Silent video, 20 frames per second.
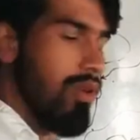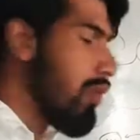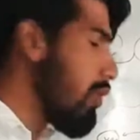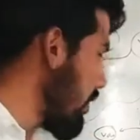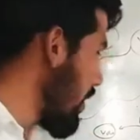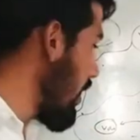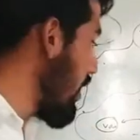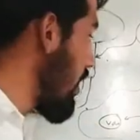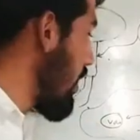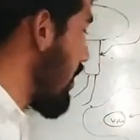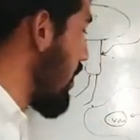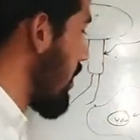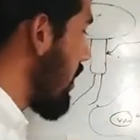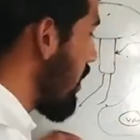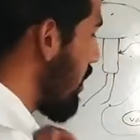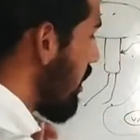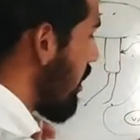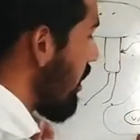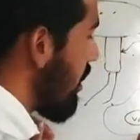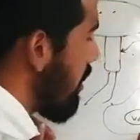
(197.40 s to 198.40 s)
Okay,
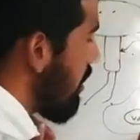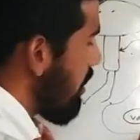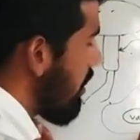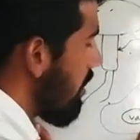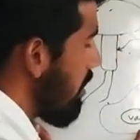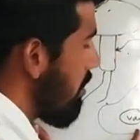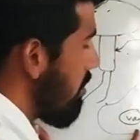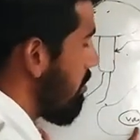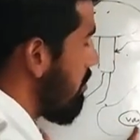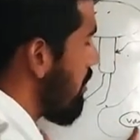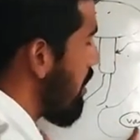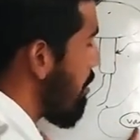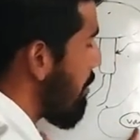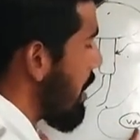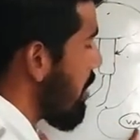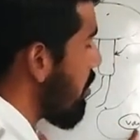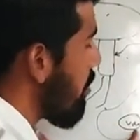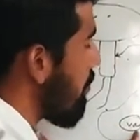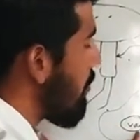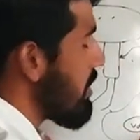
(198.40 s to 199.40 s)
the
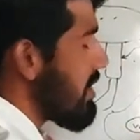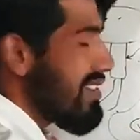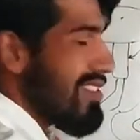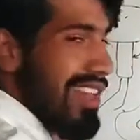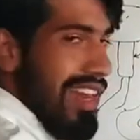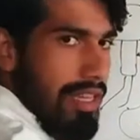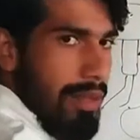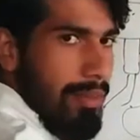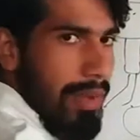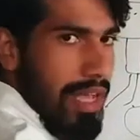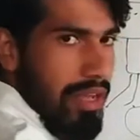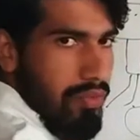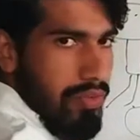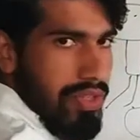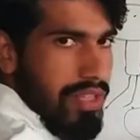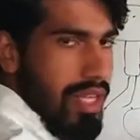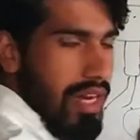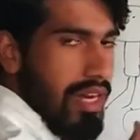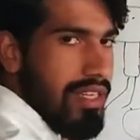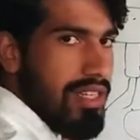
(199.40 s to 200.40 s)
macrophage, inside the
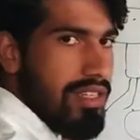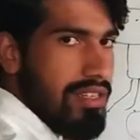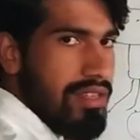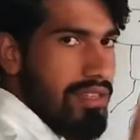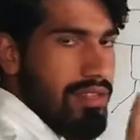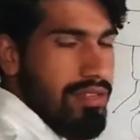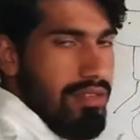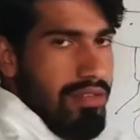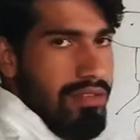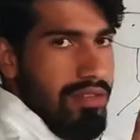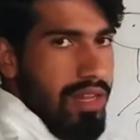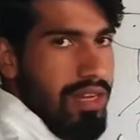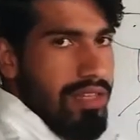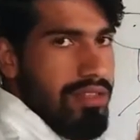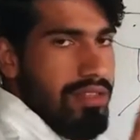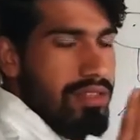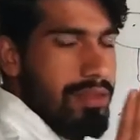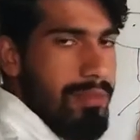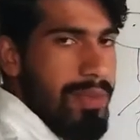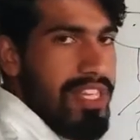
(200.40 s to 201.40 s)
macrophage there are
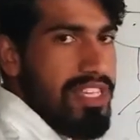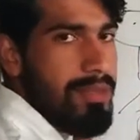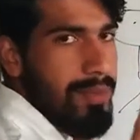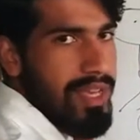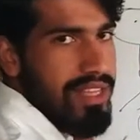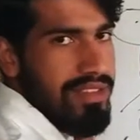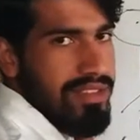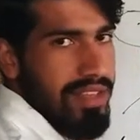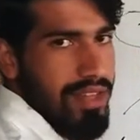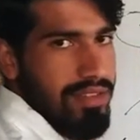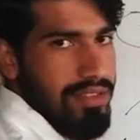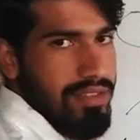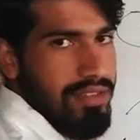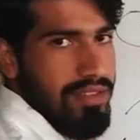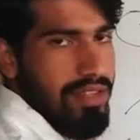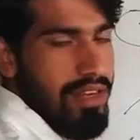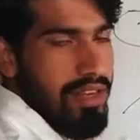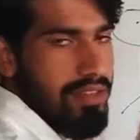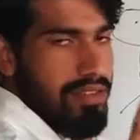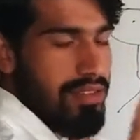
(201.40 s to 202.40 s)
specific cells,
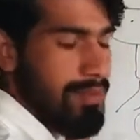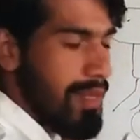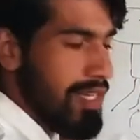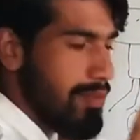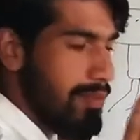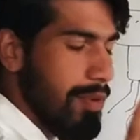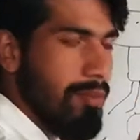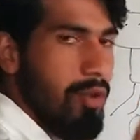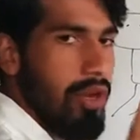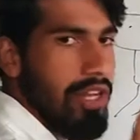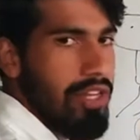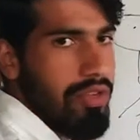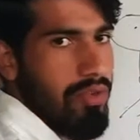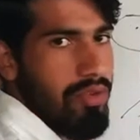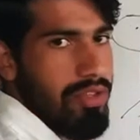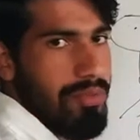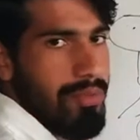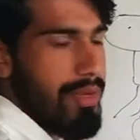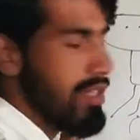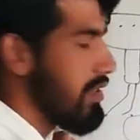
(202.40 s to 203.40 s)
there are specific
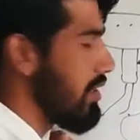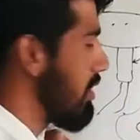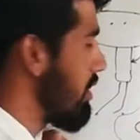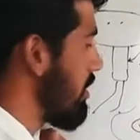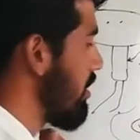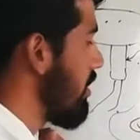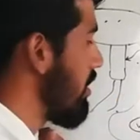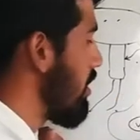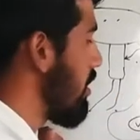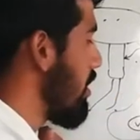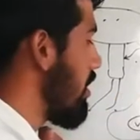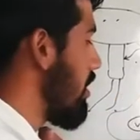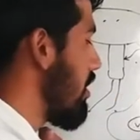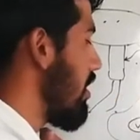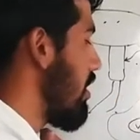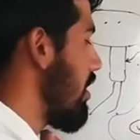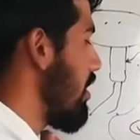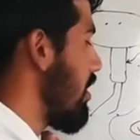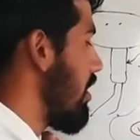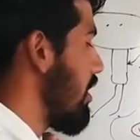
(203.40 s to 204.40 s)
molecules present
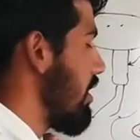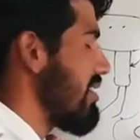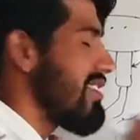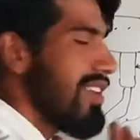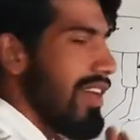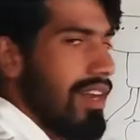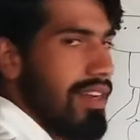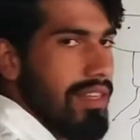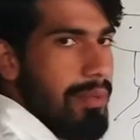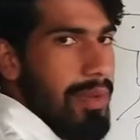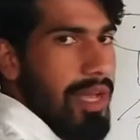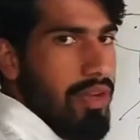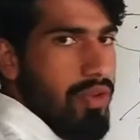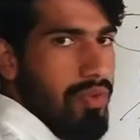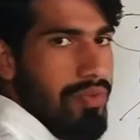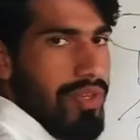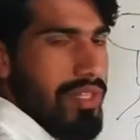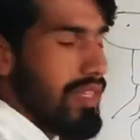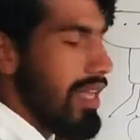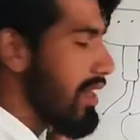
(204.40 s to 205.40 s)
inside the macrophage.